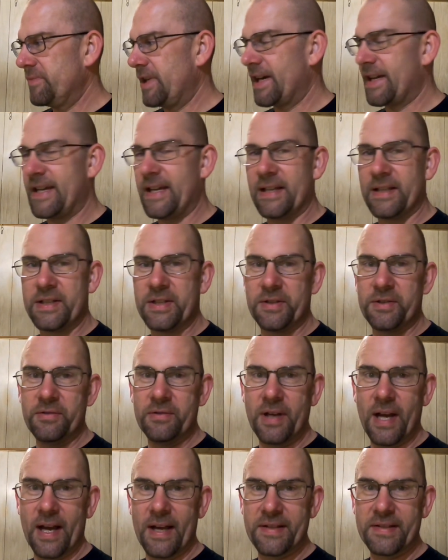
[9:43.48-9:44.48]
I can't tell
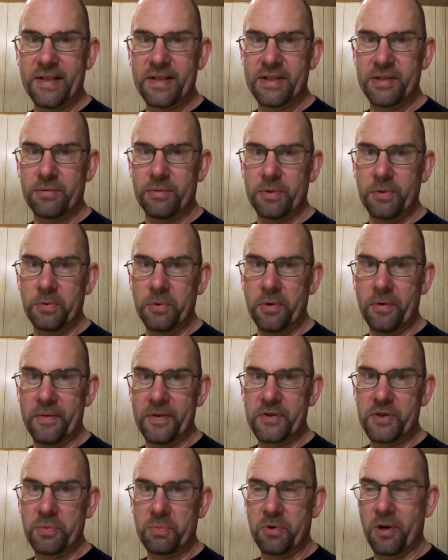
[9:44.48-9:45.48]
you guys because it would ruin
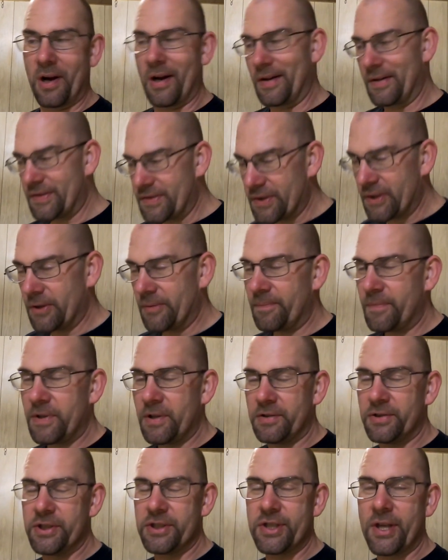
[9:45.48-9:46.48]
the surprise, so
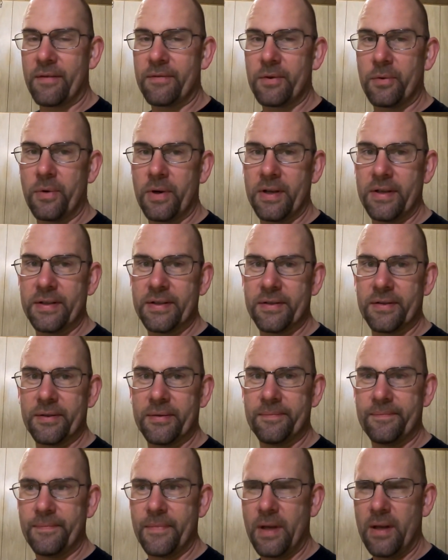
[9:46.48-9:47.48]
you'll just have to wait
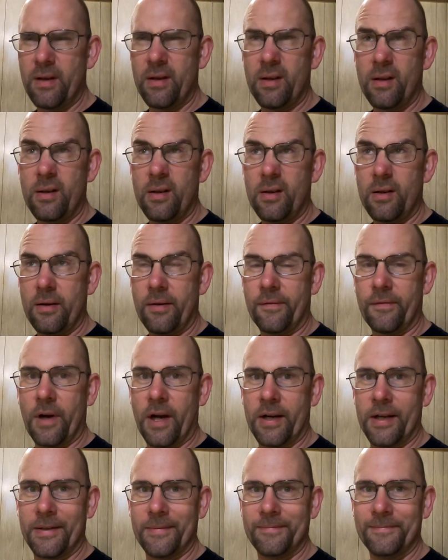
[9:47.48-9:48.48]
until
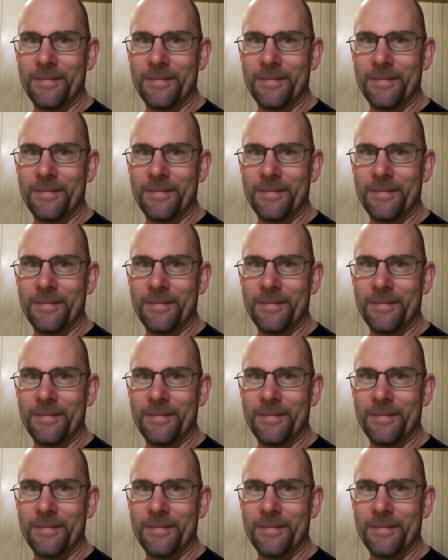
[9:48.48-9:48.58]
Friday.